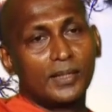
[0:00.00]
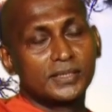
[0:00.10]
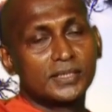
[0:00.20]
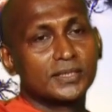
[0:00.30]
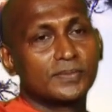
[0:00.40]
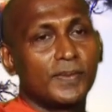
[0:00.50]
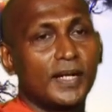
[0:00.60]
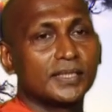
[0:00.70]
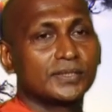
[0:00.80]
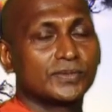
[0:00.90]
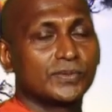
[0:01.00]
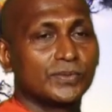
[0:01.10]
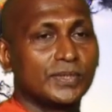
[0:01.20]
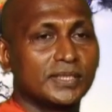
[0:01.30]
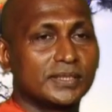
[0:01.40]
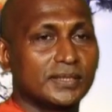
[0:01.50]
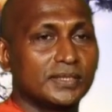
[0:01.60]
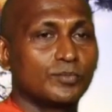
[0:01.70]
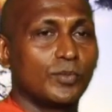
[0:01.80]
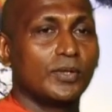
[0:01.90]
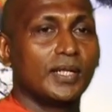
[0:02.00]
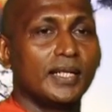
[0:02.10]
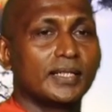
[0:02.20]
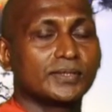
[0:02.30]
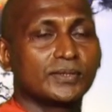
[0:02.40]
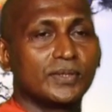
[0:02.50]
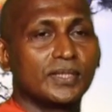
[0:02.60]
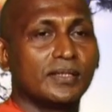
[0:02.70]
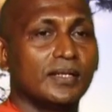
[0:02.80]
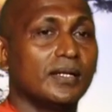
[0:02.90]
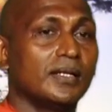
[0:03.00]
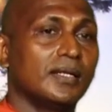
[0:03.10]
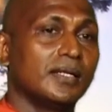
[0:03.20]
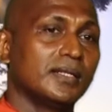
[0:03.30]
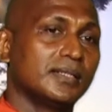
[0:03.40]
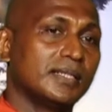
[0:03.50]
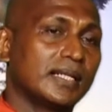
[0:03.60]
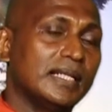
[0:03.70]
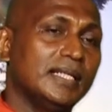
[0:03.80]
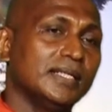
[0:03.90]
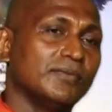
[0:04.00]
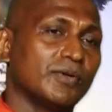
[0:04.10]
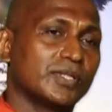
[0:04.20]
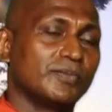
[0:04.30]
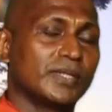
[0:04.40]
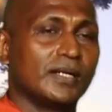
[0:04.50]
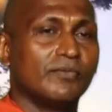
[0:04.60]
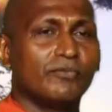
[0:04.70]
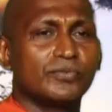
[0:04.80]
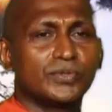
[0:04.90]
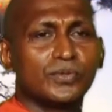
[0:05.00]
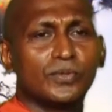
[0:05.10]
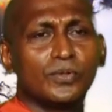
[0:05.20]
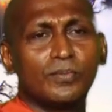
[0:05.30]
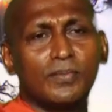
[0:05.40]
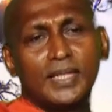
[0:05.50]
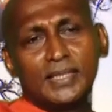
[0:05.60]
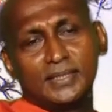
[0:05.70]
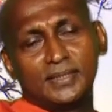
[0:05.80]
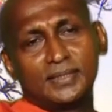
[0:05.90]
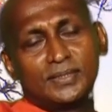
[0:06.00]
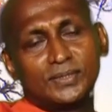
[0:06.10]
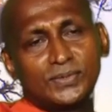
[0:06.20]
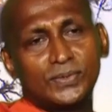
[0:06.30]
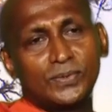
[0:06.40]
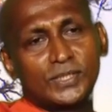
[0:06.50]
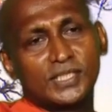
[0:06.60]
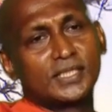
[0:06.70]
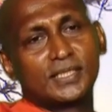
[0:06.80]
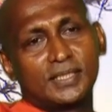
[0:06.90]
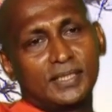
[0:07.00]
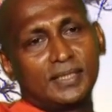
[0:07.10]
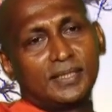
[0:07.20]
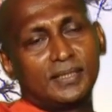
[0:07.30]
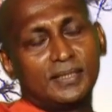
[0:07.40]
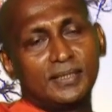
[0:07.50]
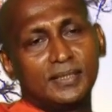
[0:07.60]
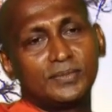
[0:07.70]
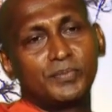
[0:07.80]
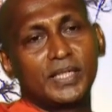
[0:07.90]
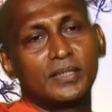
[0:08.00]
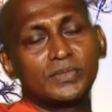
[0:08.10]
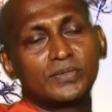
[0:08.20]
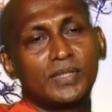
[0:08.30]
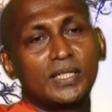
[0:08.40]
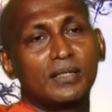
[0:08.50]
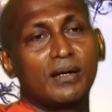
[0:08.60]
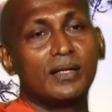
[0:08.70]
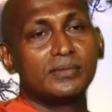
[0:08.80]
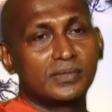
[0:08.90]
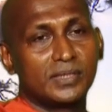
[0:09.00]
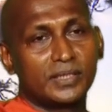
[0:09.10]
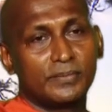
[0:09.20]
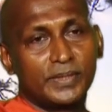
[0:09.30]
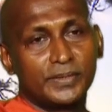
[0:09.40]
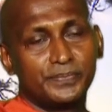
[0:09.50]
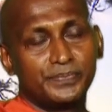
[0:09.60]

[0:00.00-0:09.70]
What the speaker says: just passed through this small lake. So the clear water becomes so muddy, so dirty, it becomes very undrinkable.